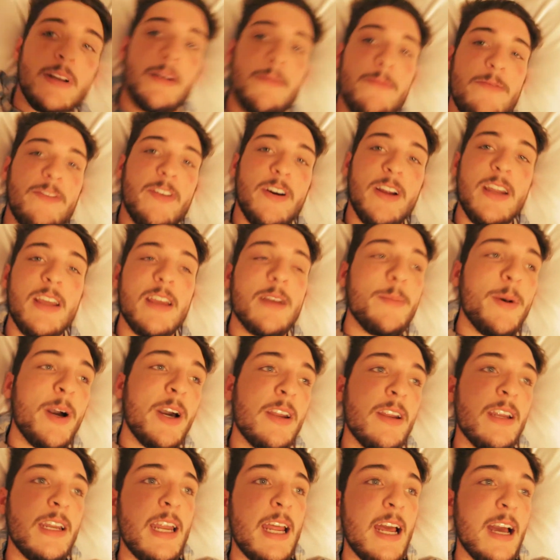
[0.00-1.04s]
I'm funny about
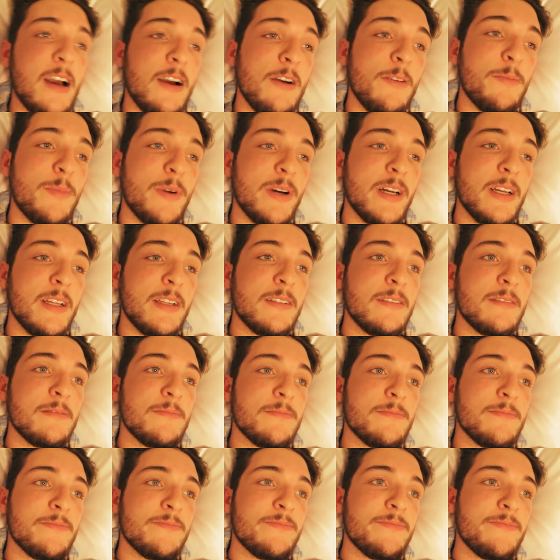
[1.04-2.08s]
it now, but
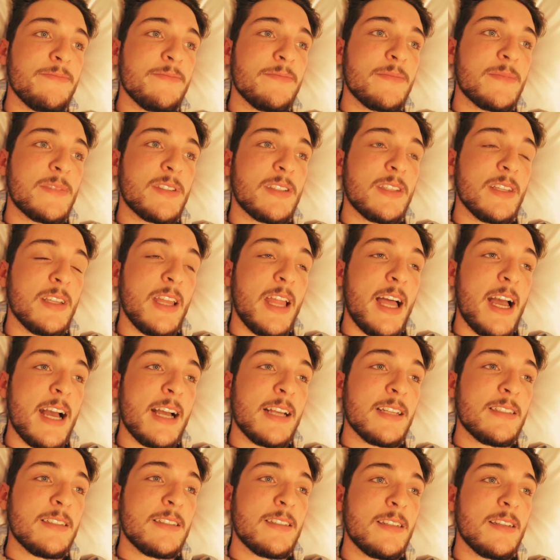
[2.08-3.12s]
the
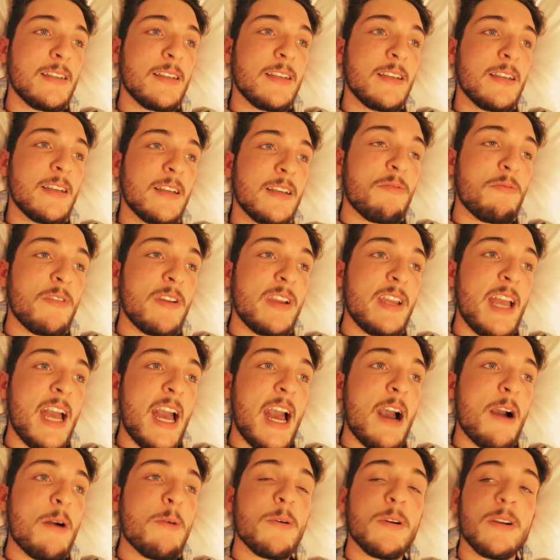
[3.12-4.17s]
last 3
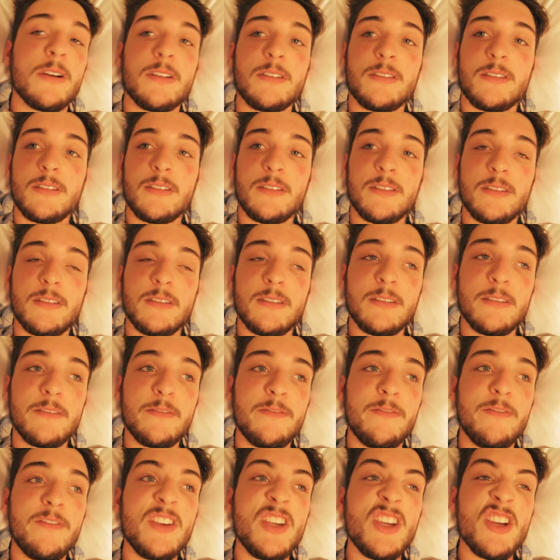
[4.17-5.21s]
hours,
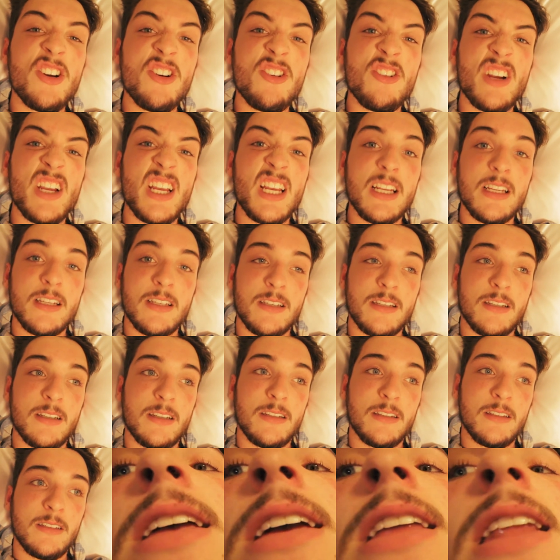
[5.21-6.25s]
furious.
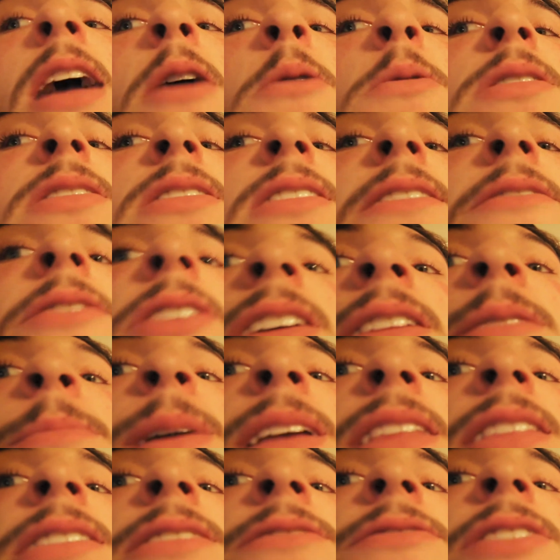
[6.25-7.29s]
And I wasn't even gonna
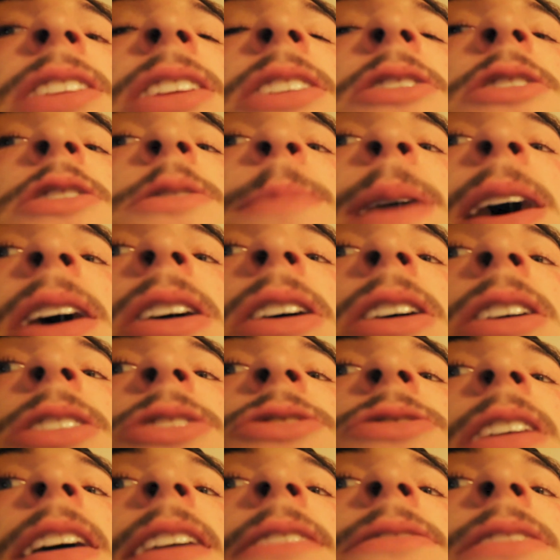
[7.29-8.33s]
make this video about hard
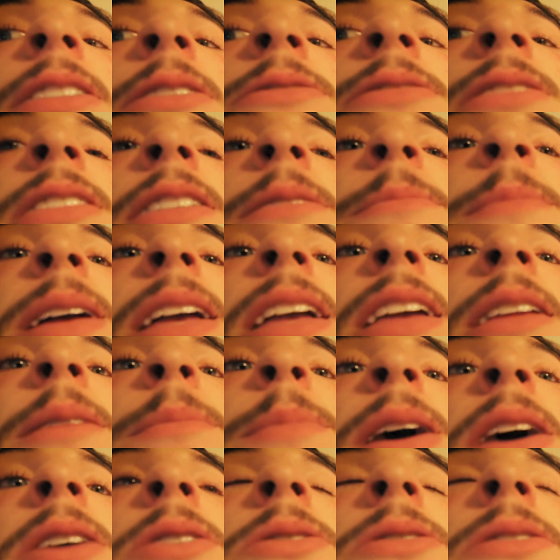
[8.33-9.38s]
drives. I was gonna make it
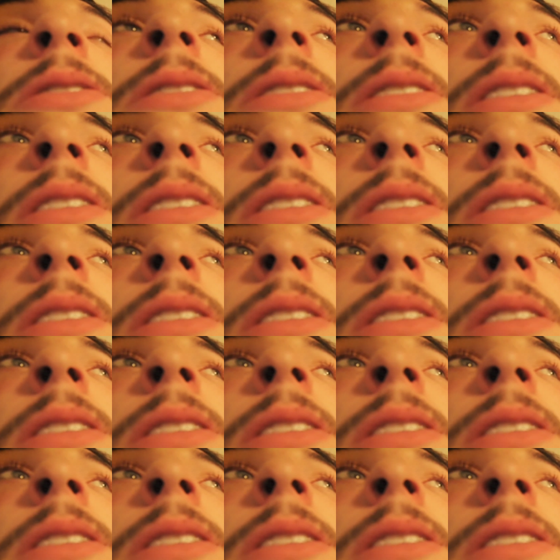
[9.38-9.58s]
about